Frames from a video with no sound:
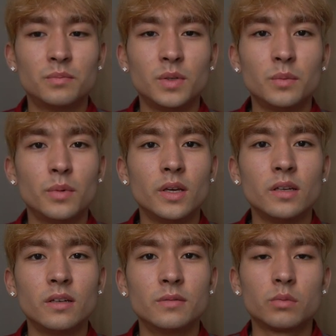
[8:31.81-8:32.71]
be
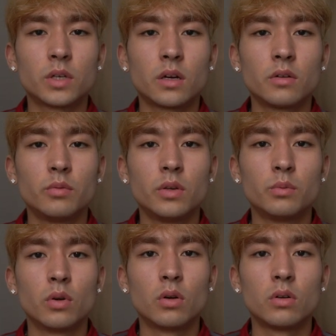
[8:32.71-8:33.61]
big. I'm tired of being
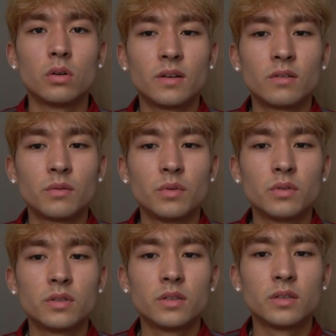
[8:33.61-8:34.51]
broke. I want to be
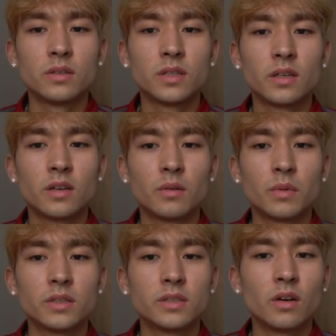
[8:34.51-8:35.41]
able to take care of
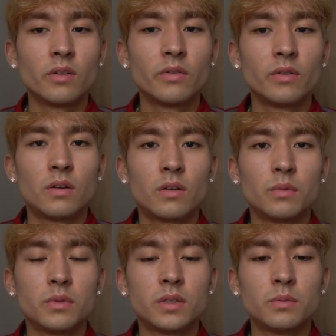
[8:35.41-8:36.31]
myself. I
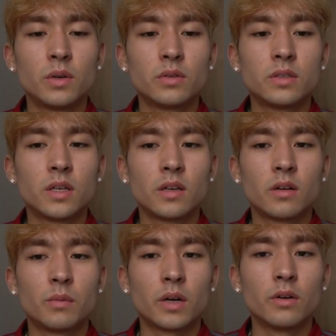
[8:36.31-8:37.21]
want to be able to take
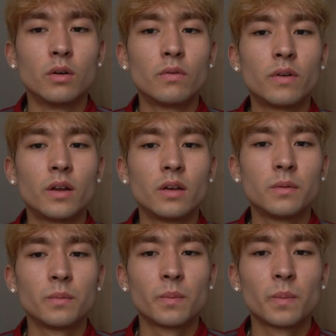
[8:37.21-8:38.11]
care of my girlfriend.
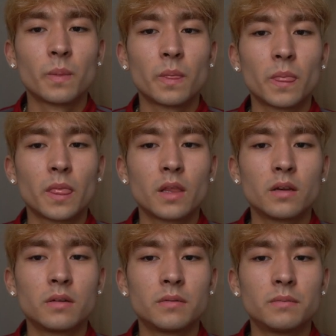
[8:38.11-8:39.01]

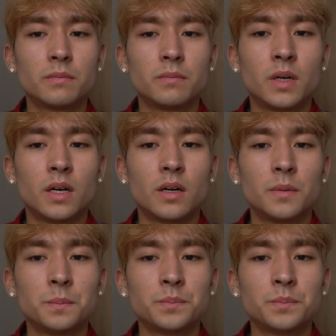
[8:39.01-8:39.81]
My